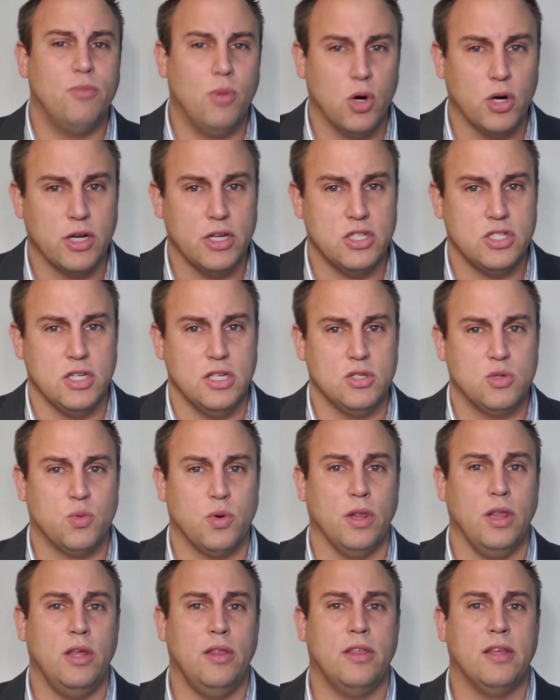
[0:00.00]
of mortgage
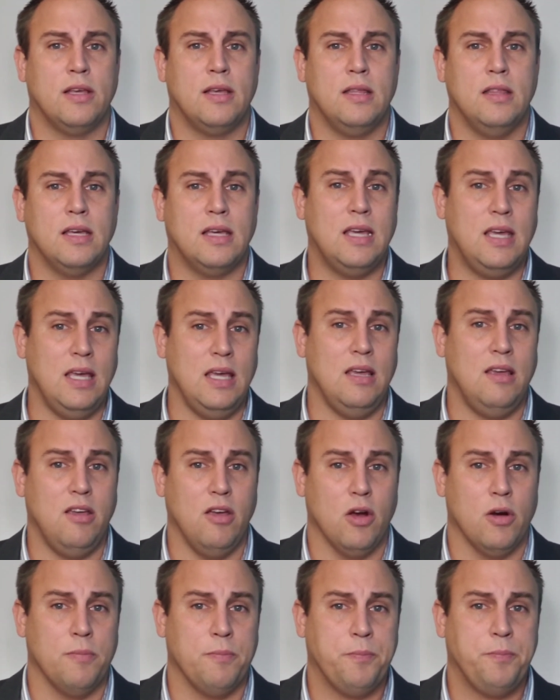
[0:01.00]
is really the key
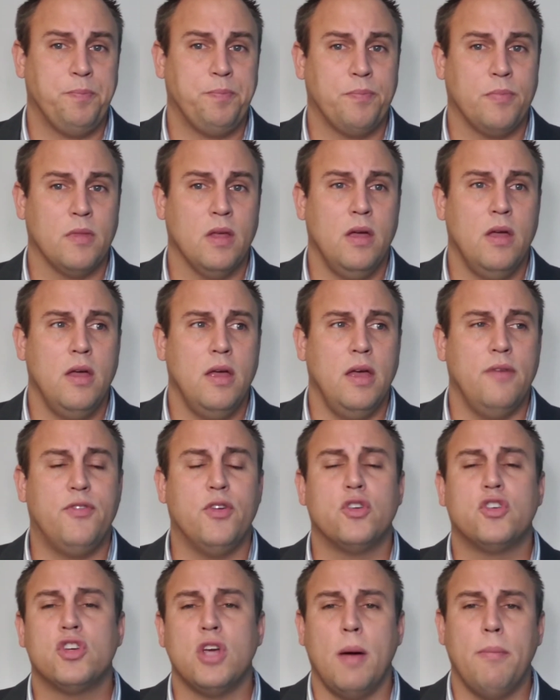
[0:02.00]
here.
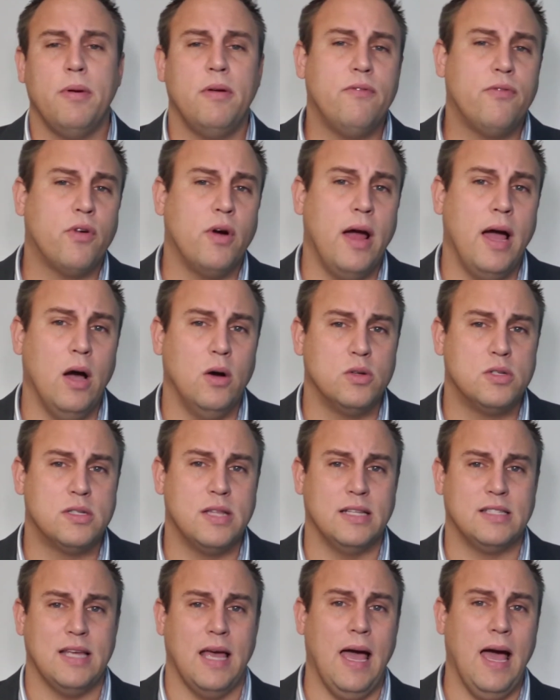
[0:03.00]
If you're shopping for a house
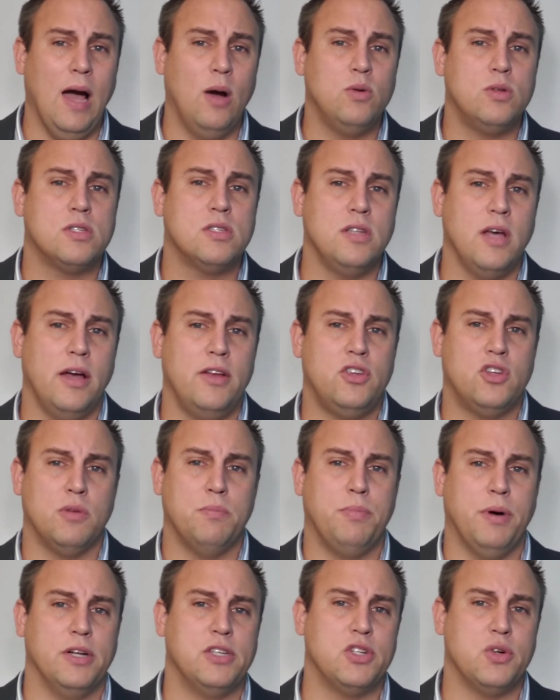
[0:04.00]
that's outside
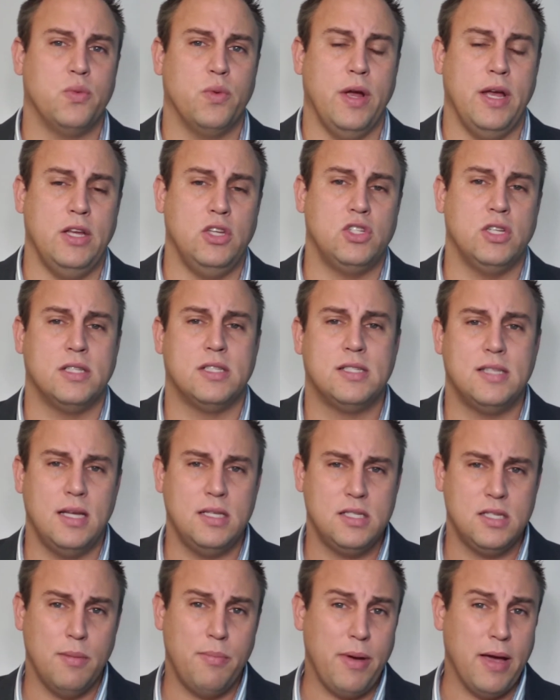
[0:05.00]
your budget range, it
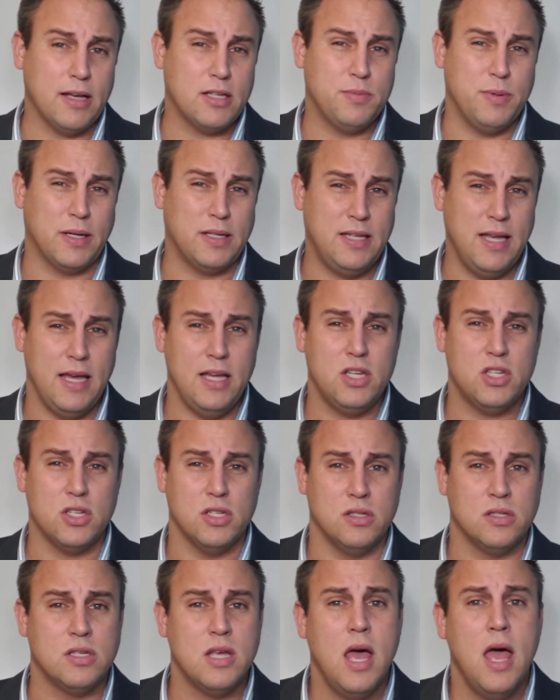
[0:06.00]
sets up
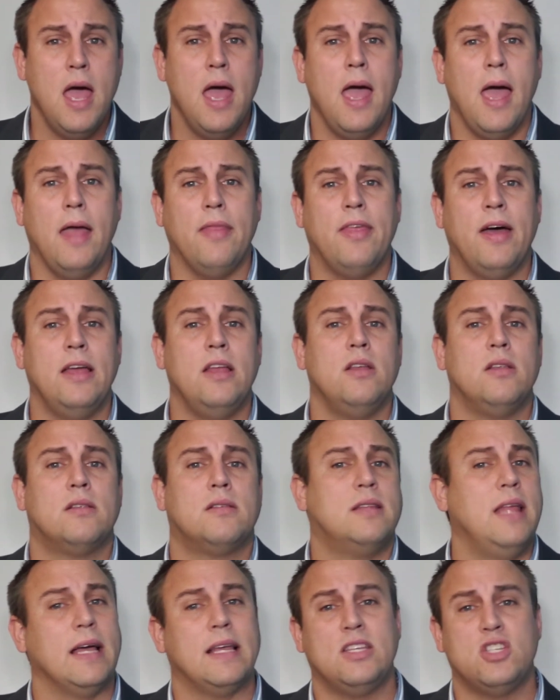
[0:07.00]
expectations that
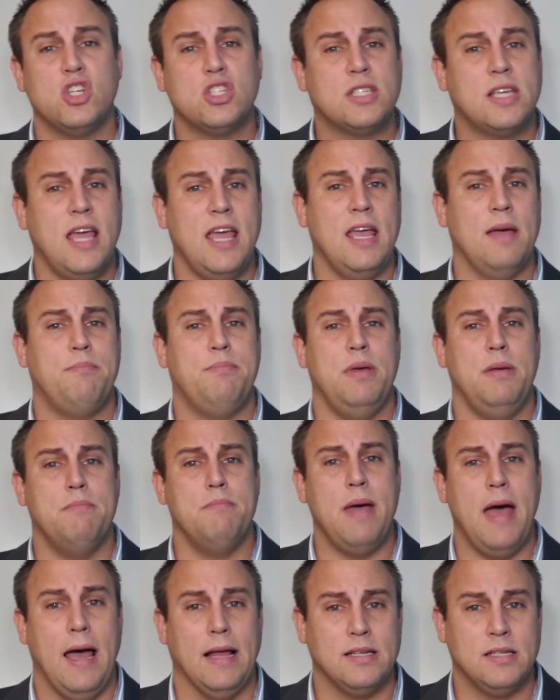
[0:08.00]
just can't be
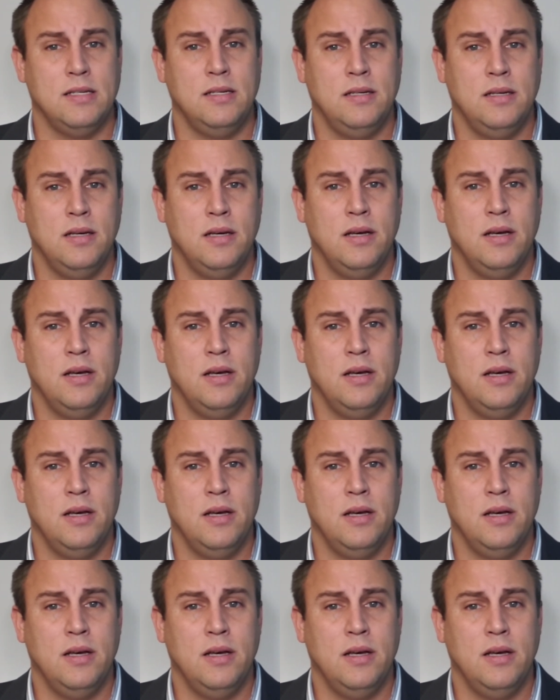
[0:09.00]
met.